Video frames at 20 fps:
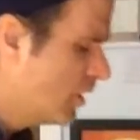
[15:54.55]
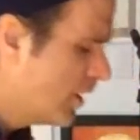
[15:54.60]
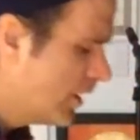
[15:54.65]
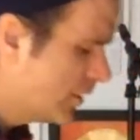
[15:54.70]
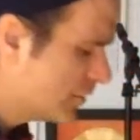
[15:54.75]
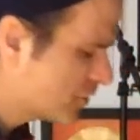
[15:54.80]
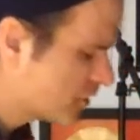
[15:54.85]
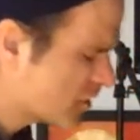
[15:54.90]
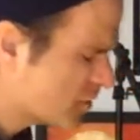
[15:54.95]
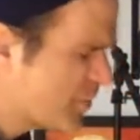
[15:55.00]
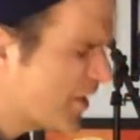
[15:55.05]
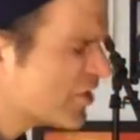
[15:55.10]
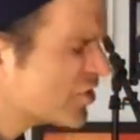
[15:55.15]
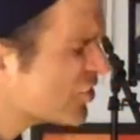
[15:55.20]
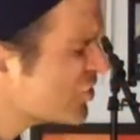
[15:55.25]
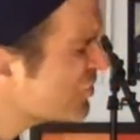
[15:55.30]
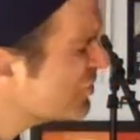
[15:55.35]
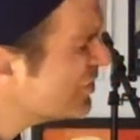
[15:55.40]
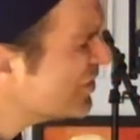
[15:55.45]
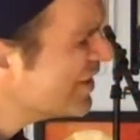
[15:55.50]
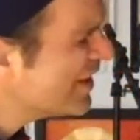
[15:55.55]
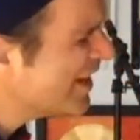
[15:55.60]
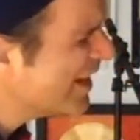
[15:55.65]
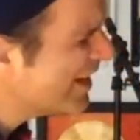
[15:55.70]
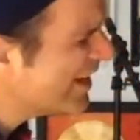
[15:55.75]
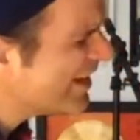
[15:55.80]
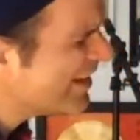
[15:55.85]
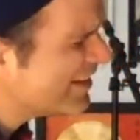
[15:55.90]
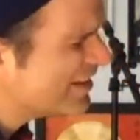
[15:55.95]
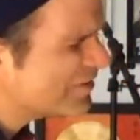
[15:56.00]

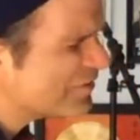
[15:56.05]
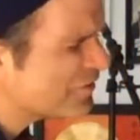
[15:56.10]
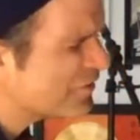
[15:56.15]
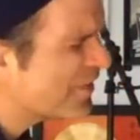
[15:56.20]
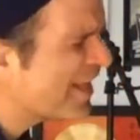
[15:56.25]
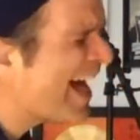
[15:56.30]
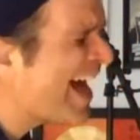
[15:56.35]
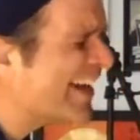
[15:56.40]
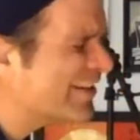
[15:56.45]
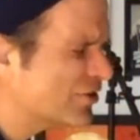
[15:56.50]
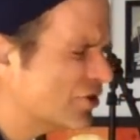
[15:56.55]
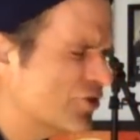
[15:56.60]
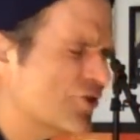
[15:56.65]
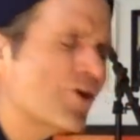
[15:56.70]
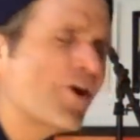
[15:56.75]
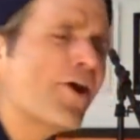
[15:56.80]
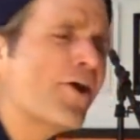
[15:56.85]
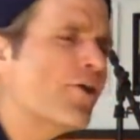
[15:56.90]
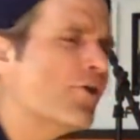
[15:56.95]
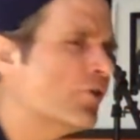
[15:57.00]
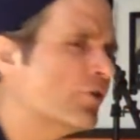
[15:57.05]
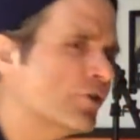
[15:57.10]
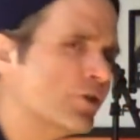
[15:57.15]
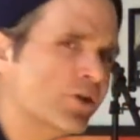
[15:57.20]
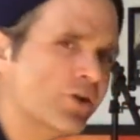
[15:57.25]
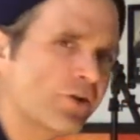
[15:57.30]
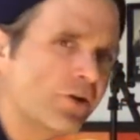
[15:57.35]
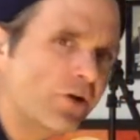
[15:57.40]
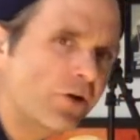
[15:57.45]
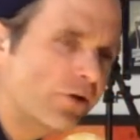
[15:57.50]
especially if that girl
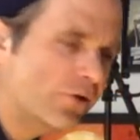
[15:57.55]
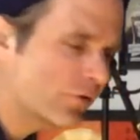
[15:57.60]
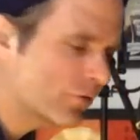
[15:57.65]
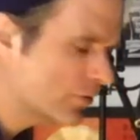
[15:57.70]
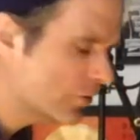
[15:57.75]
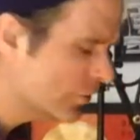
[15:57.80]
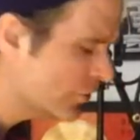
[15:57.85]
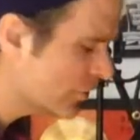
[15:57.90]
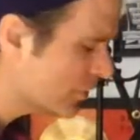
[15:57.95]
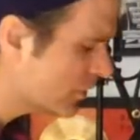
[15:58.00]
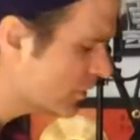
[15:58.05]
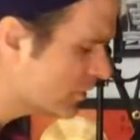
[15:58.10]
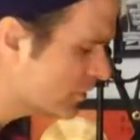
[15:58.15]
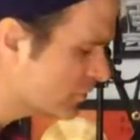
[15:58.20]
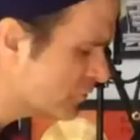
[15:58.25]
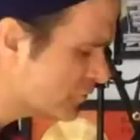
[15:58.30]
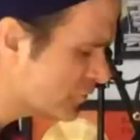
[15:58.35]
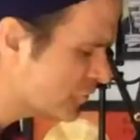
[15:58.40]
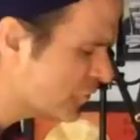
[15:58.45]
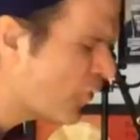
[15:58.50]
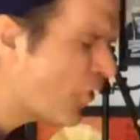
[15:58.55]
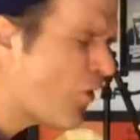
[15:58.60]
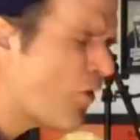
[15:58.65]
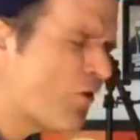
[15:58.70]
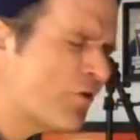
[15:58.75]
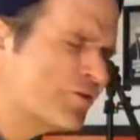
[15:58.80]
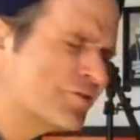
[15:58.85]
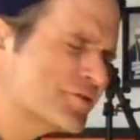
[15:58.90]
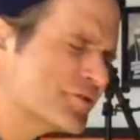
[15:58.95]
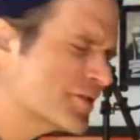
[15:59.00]
you're looking
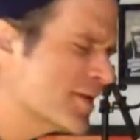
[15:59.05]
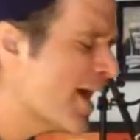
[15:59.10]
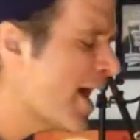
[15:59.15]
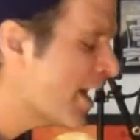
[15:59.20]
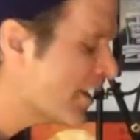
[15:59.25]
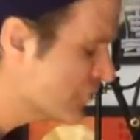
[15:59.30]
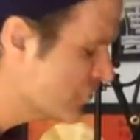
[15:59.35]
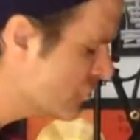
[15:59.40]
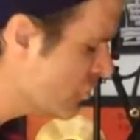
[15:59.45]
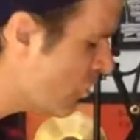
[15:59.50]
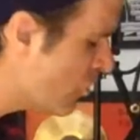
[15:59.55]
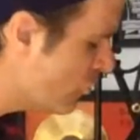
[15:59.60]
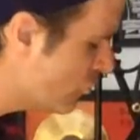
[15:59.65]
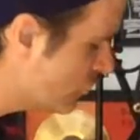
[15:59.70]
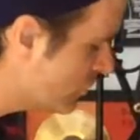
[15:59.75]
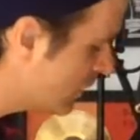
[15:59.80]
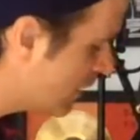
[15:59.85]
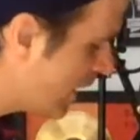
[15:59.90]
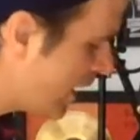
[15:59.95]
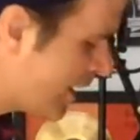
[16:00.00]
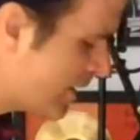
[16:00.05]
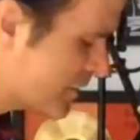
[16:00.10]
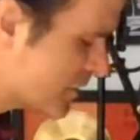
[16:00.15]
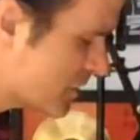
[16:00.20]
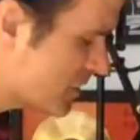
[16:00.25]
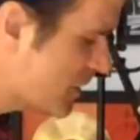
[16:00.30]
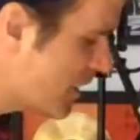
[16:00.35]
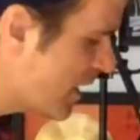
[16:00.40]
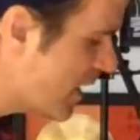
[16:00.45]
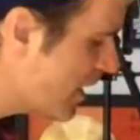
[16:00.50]
for's got no
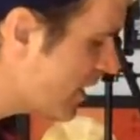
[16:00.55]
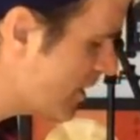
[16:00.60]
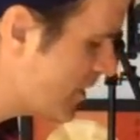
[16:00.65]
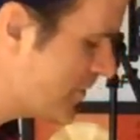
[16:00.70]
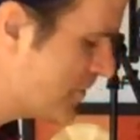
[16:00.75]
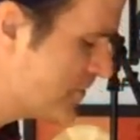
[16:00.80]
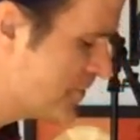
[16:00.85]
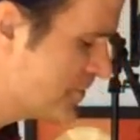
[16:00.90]
last name.